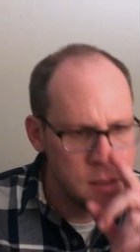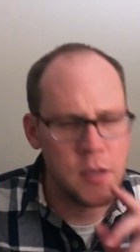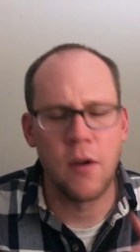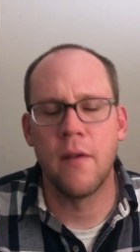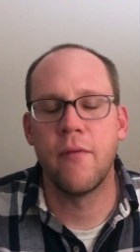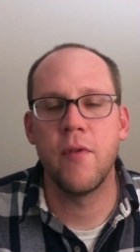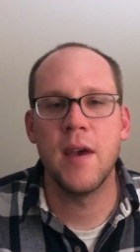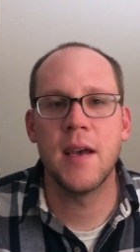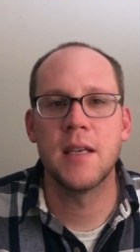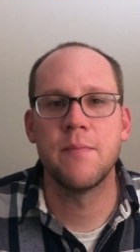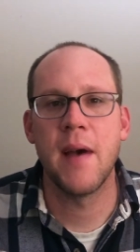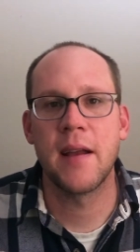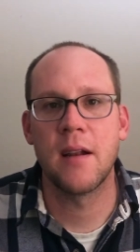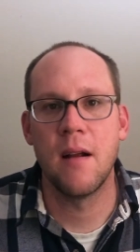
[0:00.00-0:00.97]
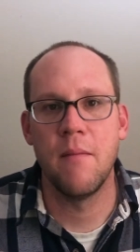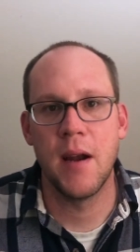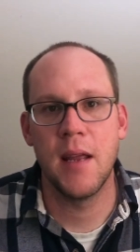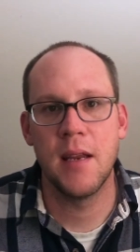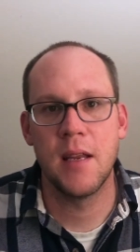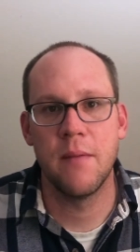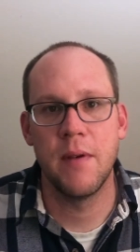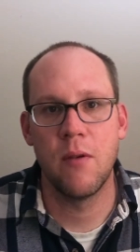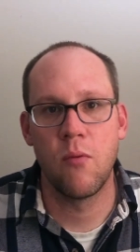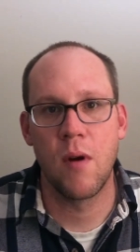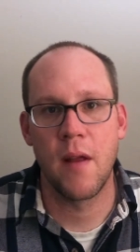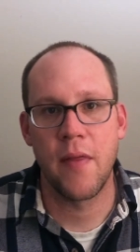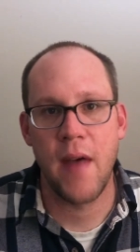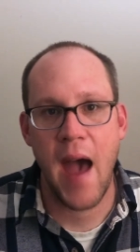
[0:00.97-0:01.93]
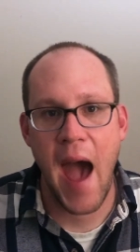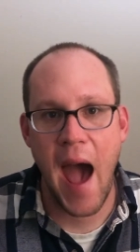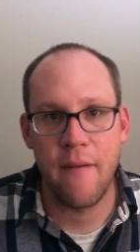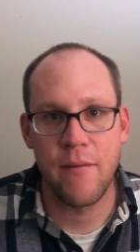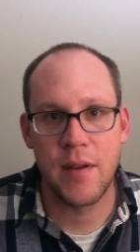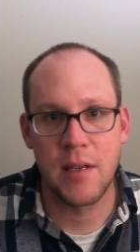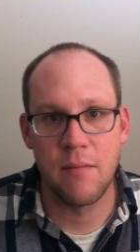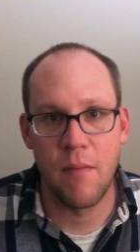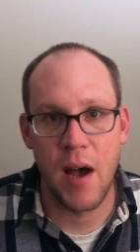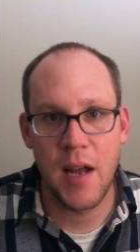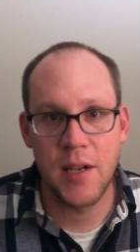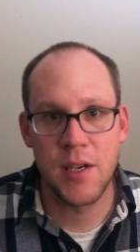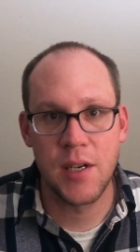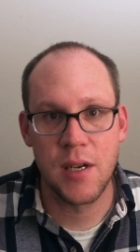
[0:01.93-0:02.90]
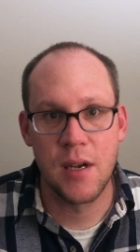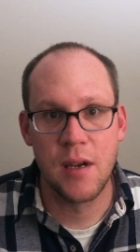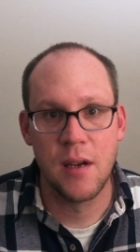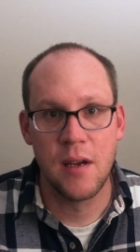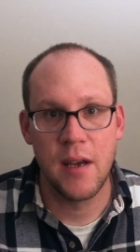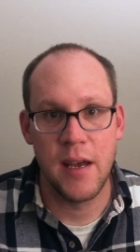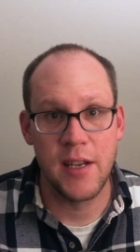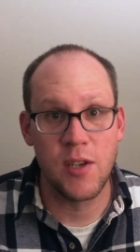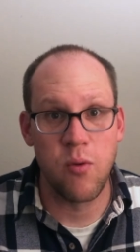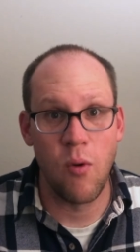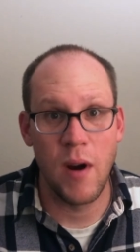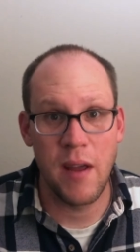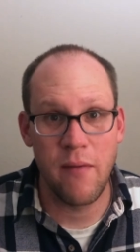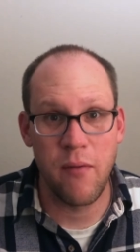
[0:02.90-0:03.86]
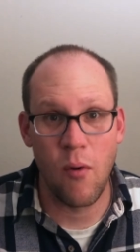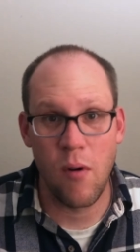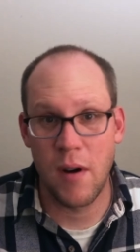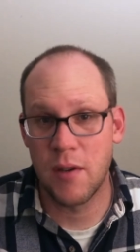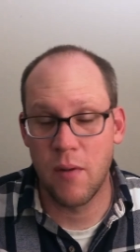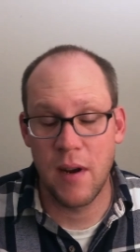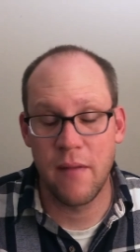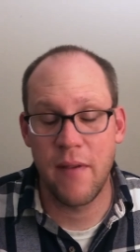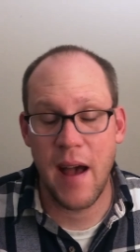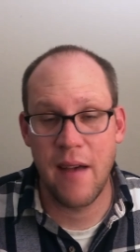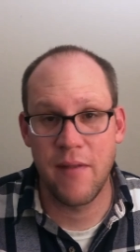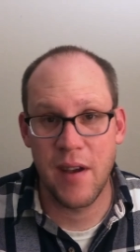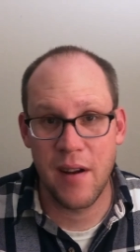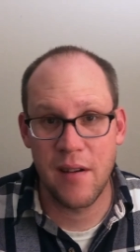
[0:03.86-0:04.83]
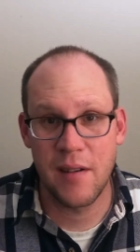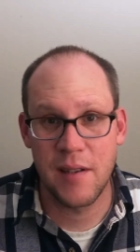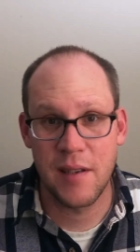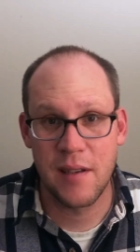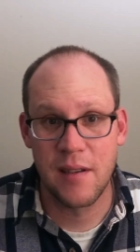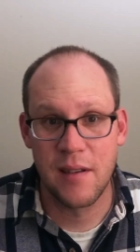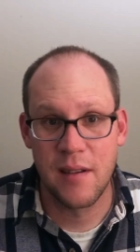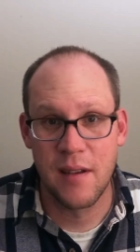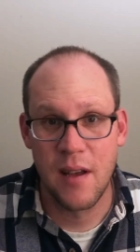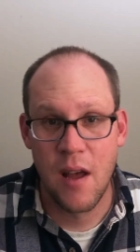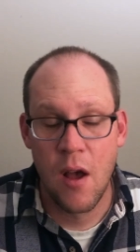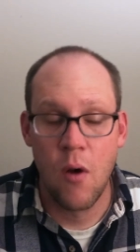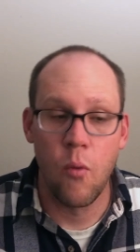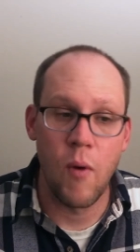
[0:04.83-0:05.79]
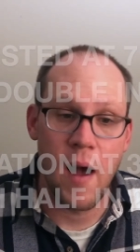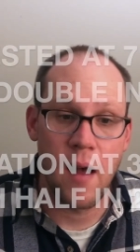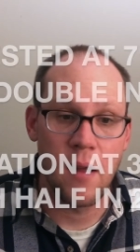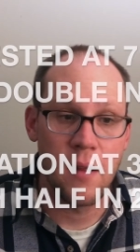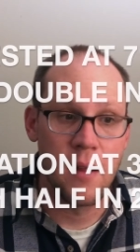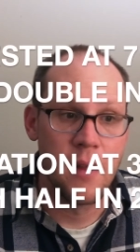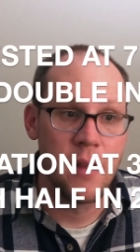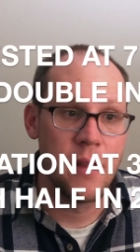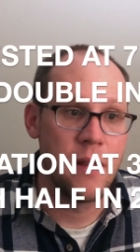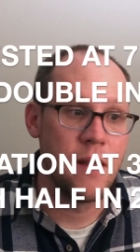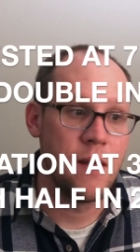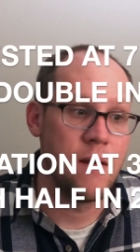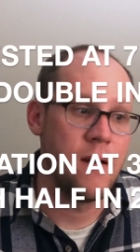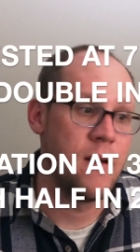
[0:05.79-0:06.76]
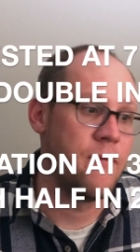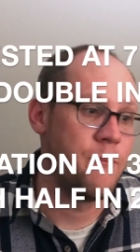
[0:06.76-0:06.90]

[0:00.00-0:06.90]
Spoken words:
So if we expect our money to be worth half as much in 25 years, well, if by